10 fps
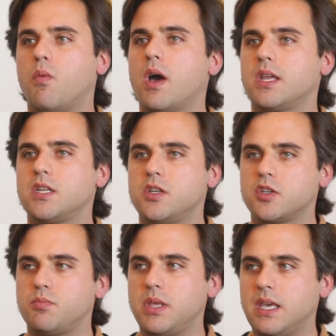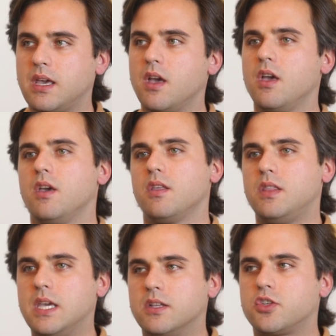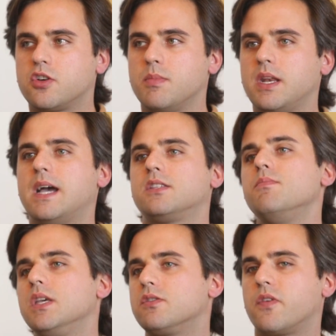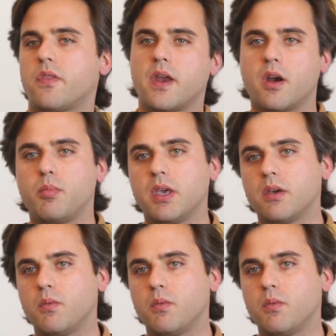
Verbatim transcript: don't want it to just be the instrument as a means for therapy.